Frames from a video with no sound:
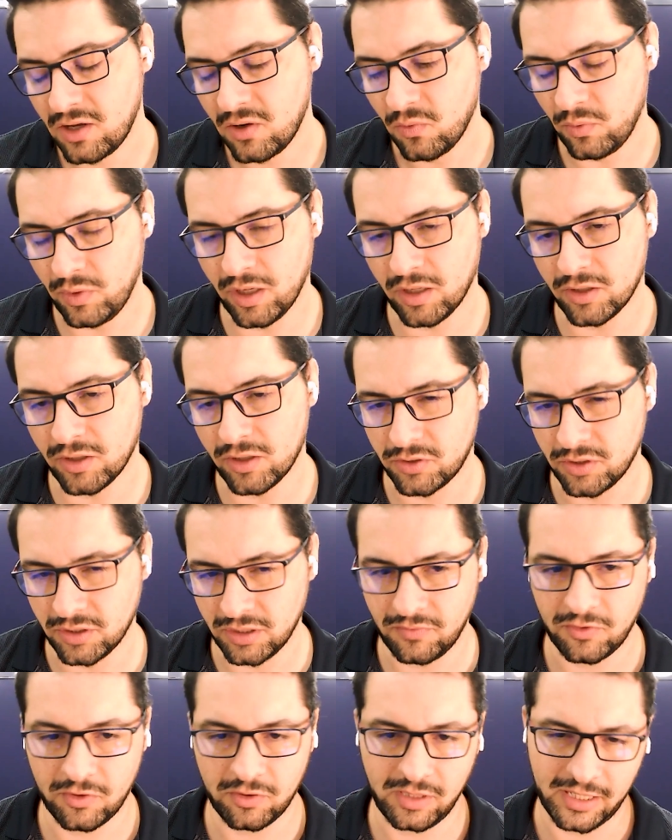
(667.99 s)
We also
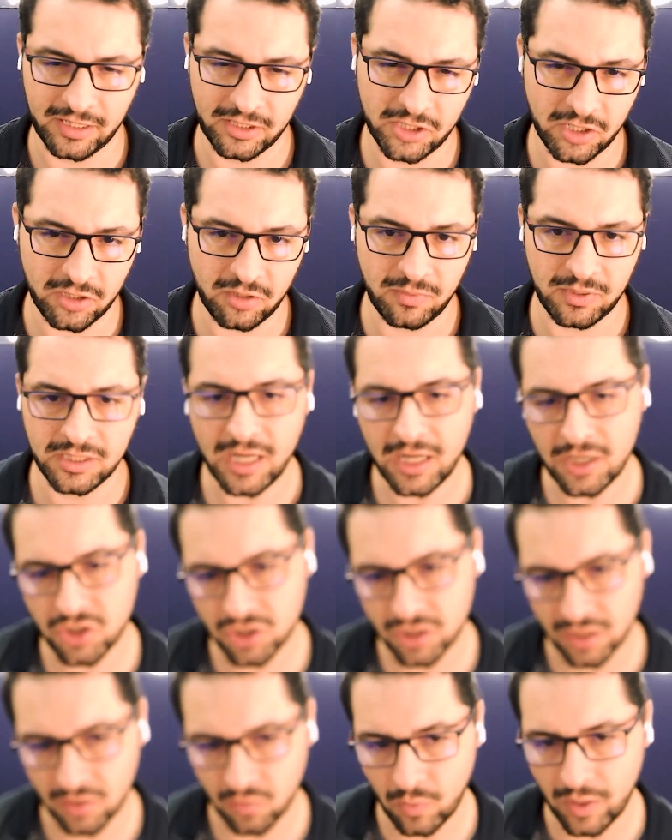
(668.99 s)
deliver like
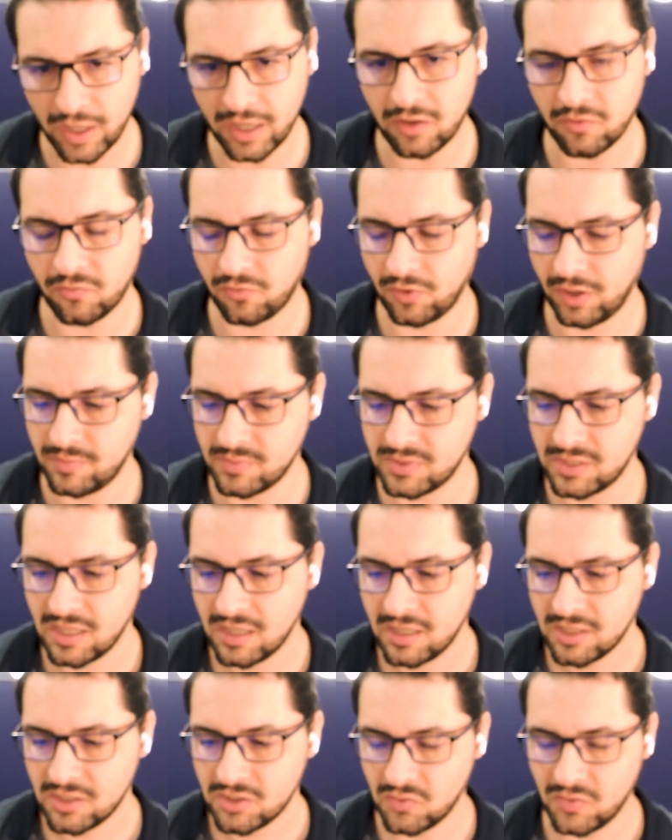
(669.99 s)
documentation and wireframes
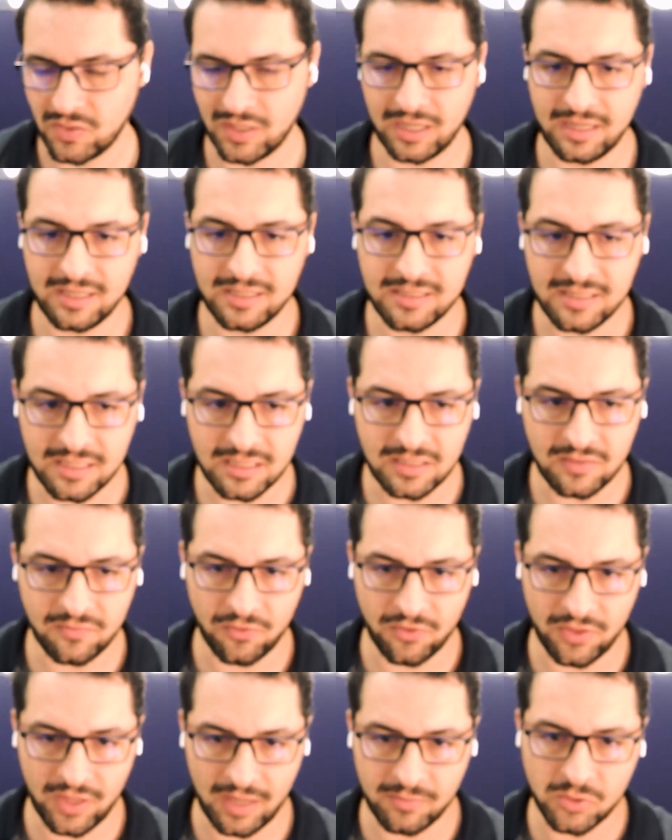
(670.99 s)
so that it is easy
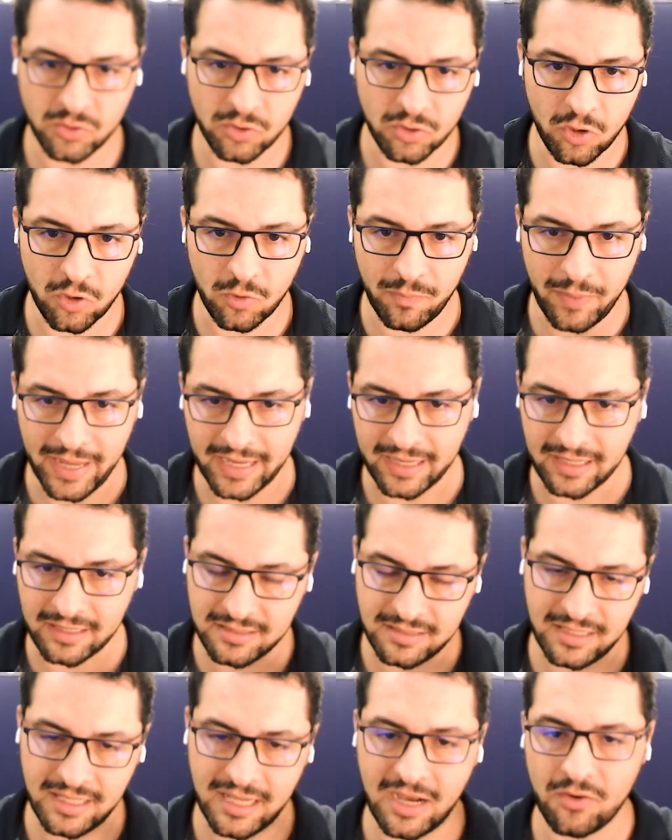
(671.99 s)
for them to go back and
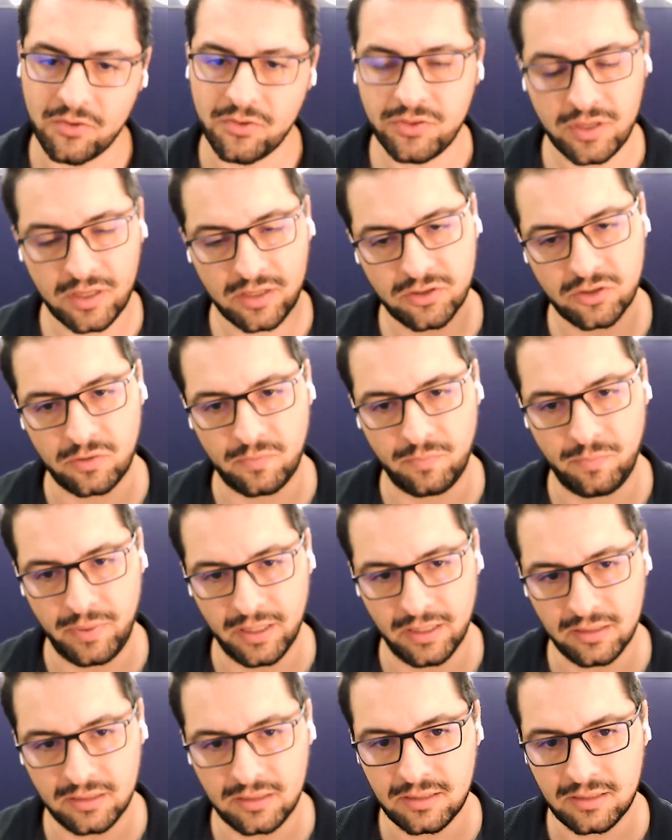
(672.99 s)
see how things are
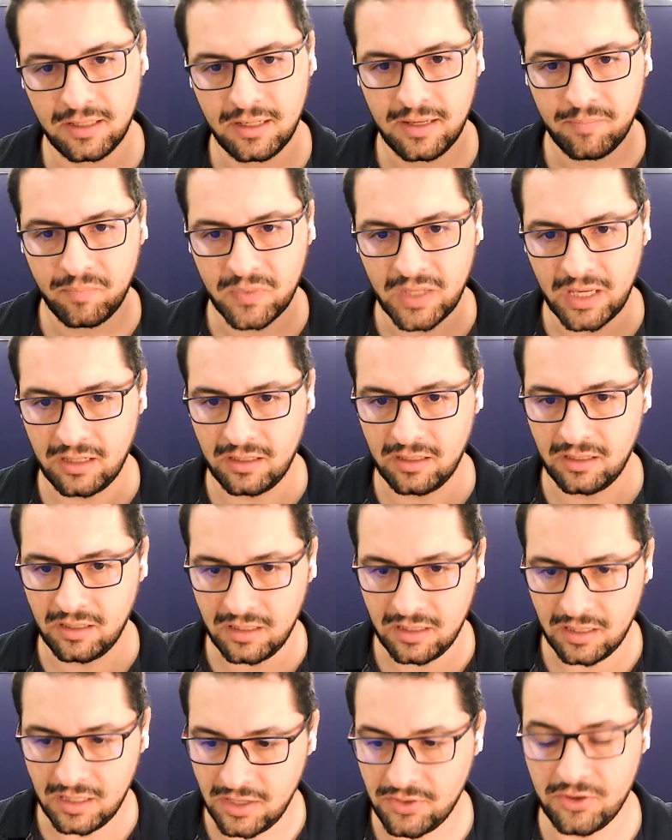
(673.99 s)
built, and
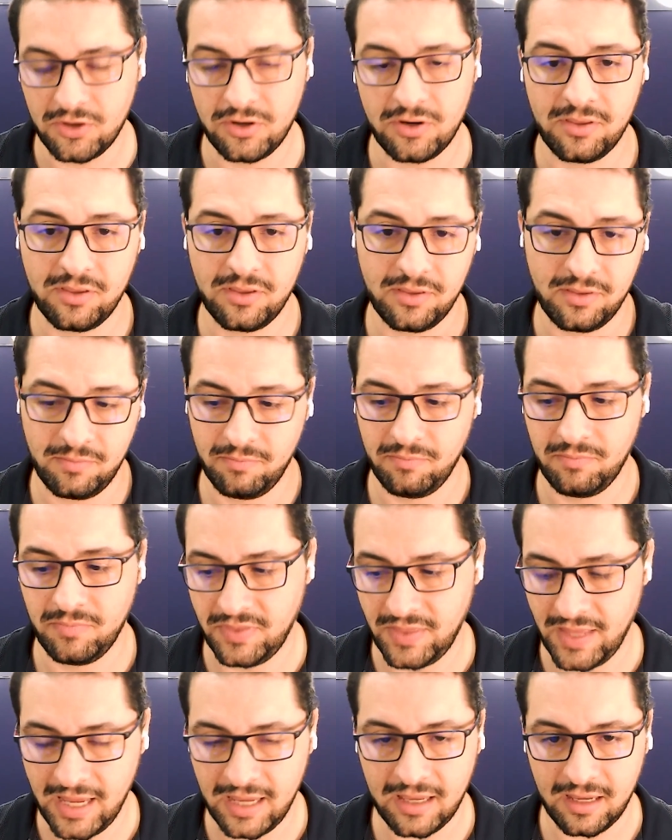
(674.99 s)
either
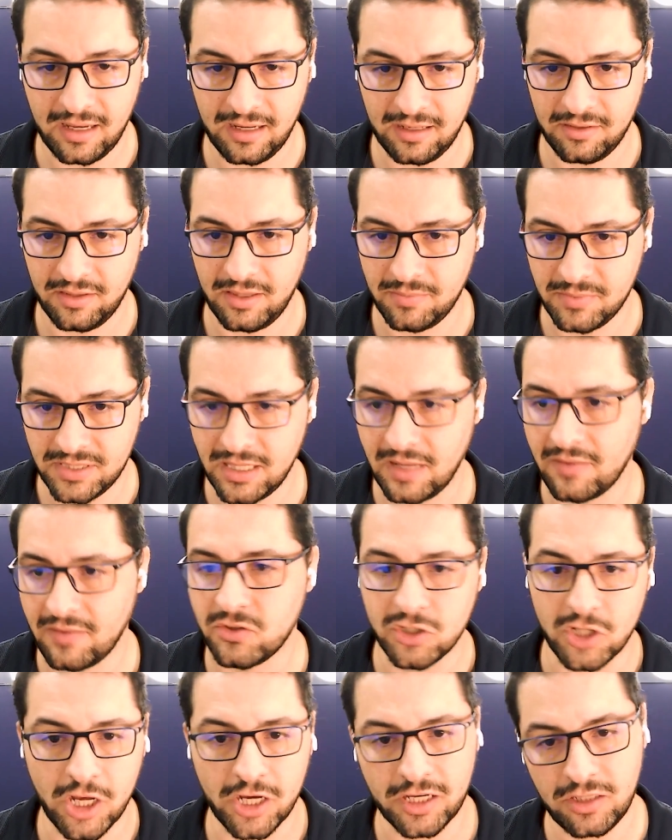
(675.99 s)
they can themselves
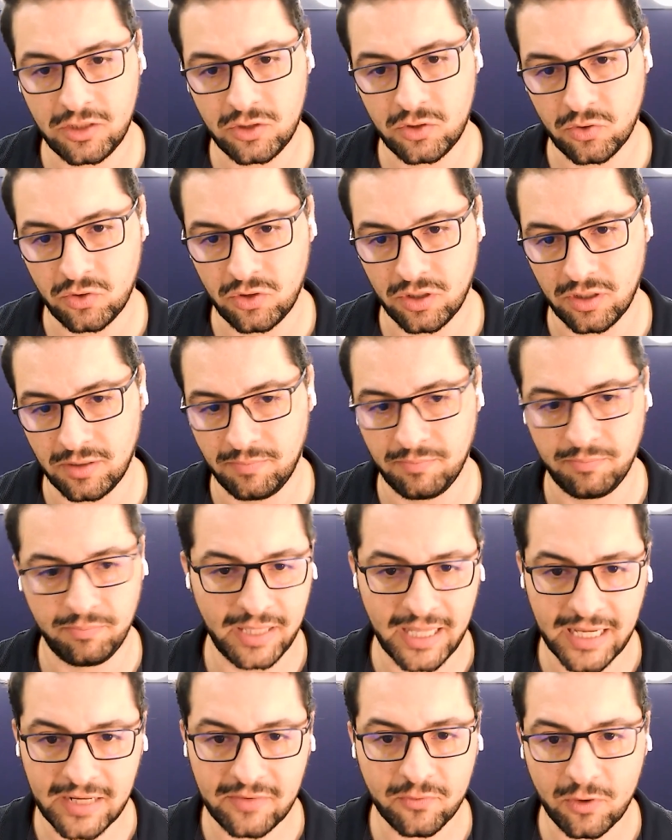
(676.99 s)
log into the
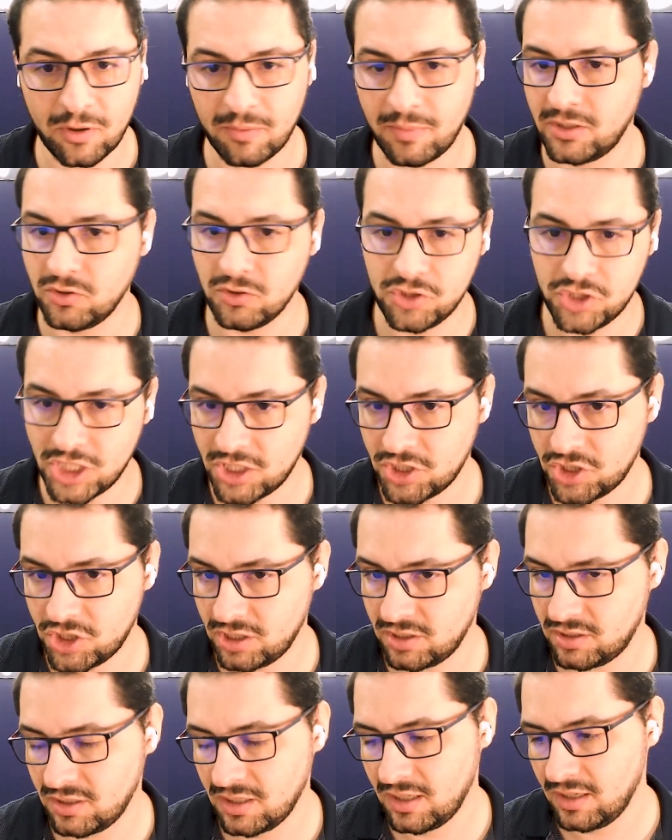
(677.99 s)
platform and do
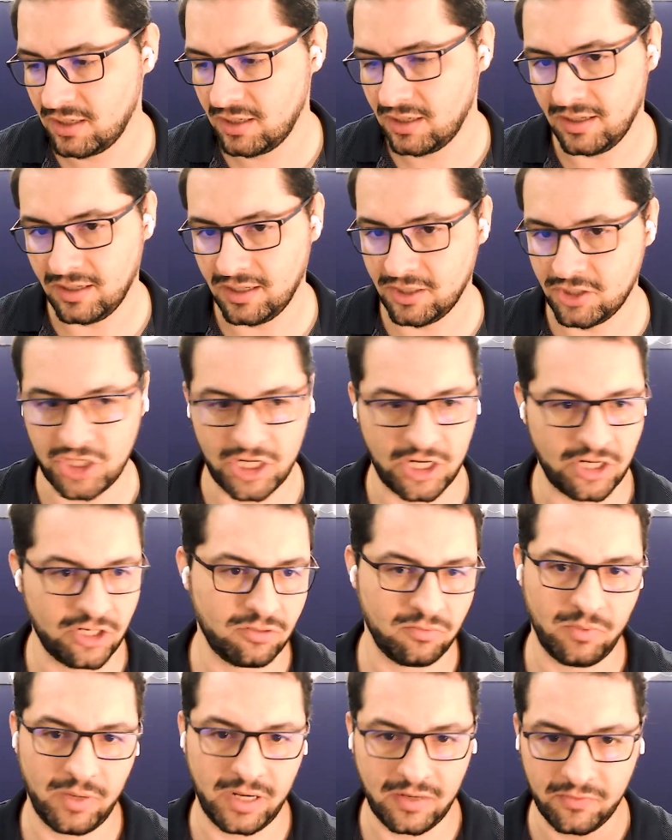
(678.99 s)
changes,
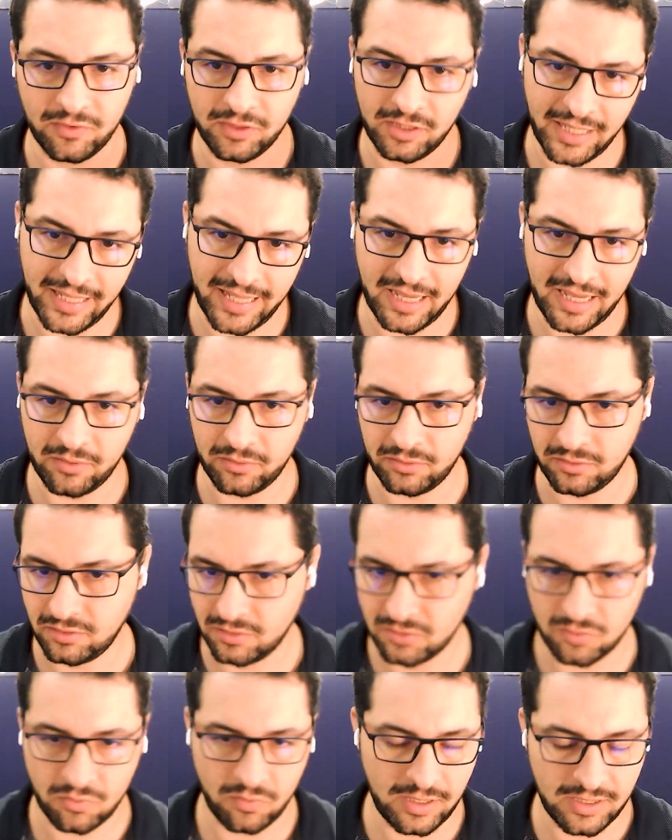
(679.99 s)
change whatever layout,
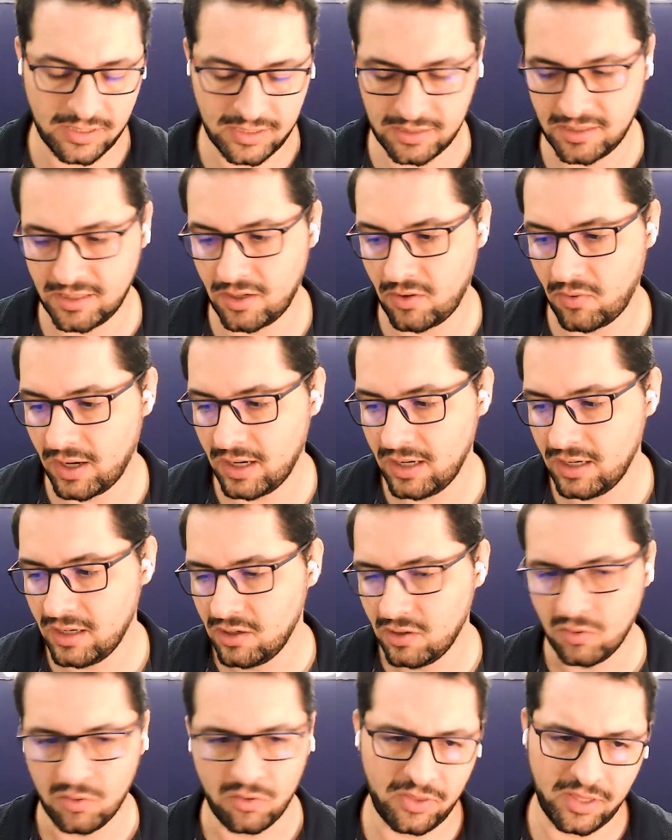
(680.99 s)
screens, etc.,
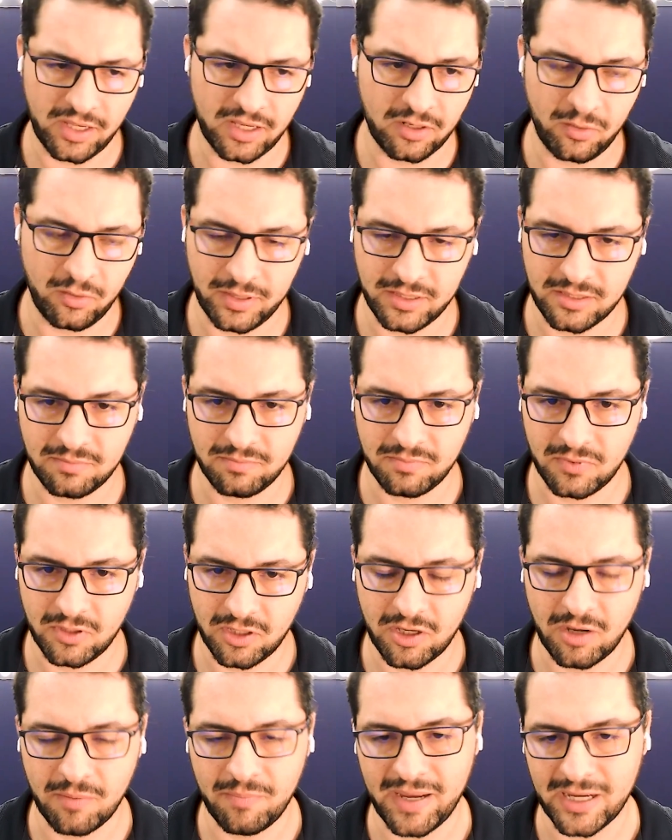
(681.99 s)
or they can always
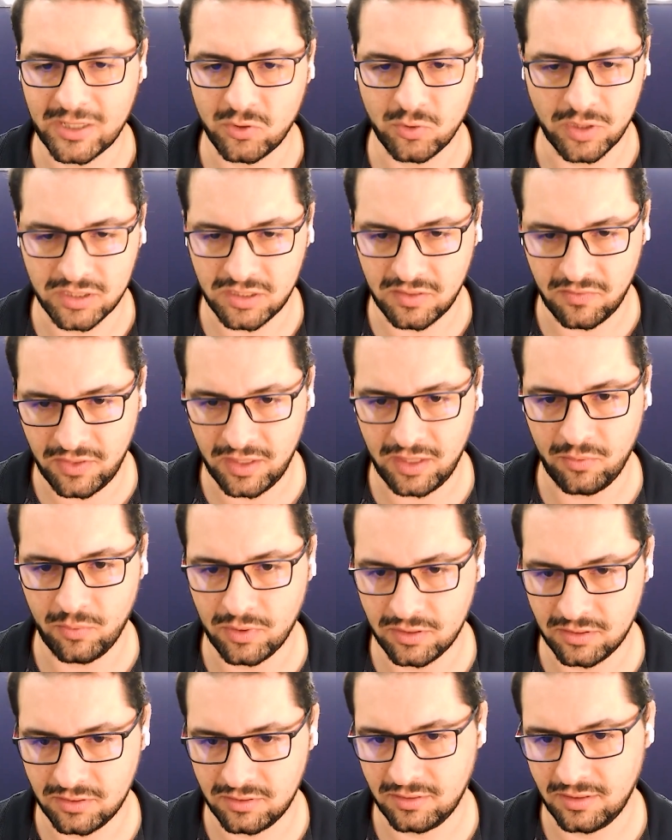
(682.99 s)
come back to us if they
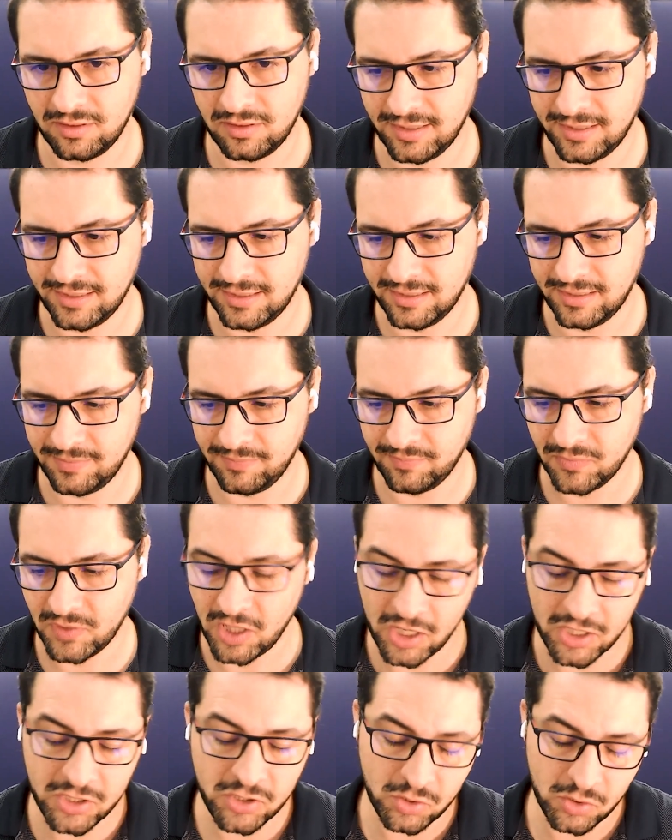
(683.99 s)
want
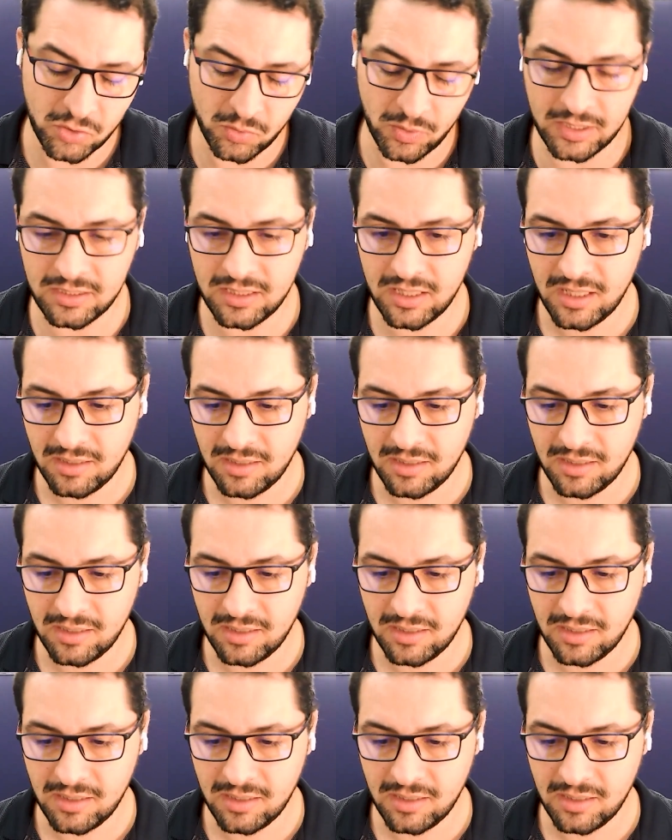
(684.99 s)
us to do it.